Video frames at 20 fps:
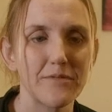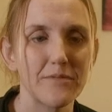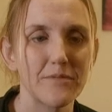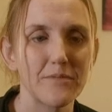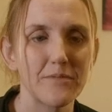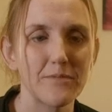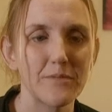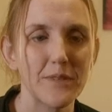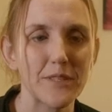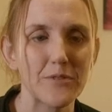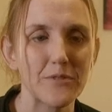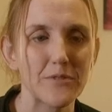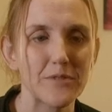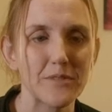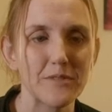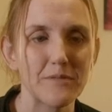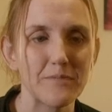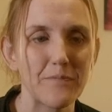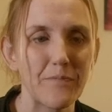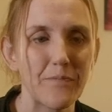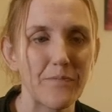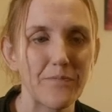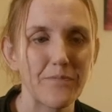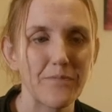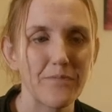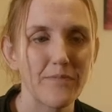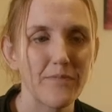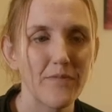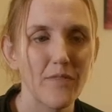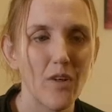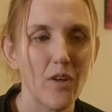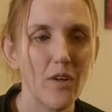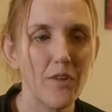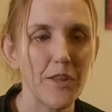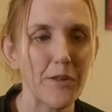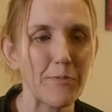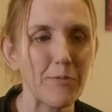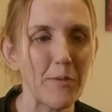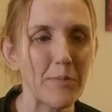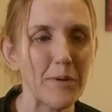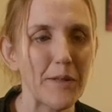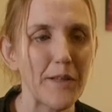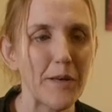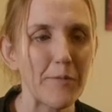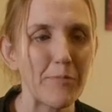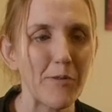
Sure, there must be some that we've not thought of because there must probably be one for